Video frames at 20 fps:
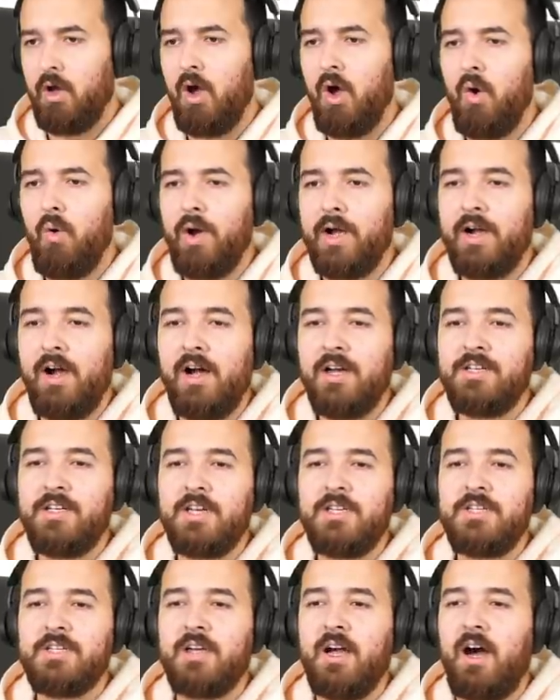Oh, I can't
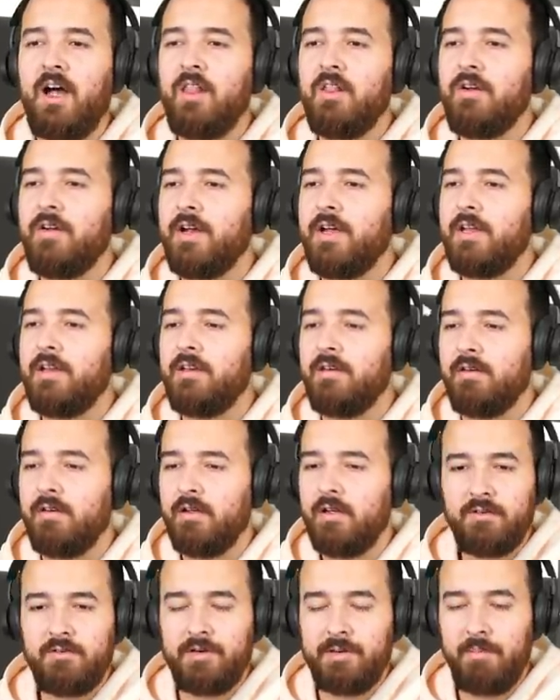change the color in
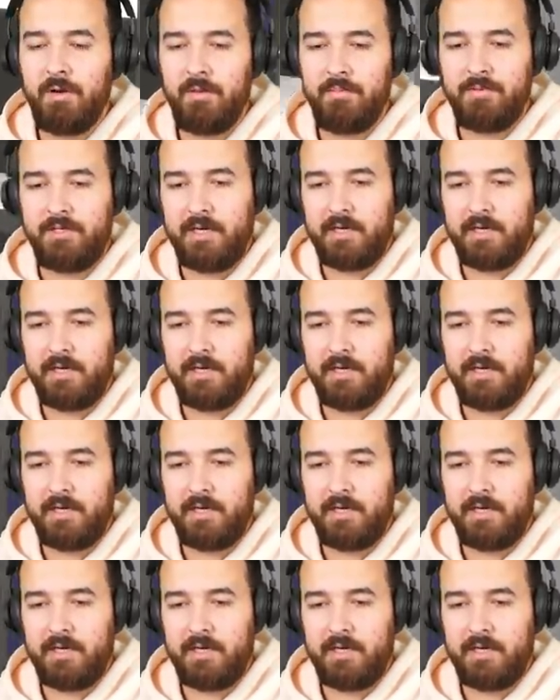Dream Home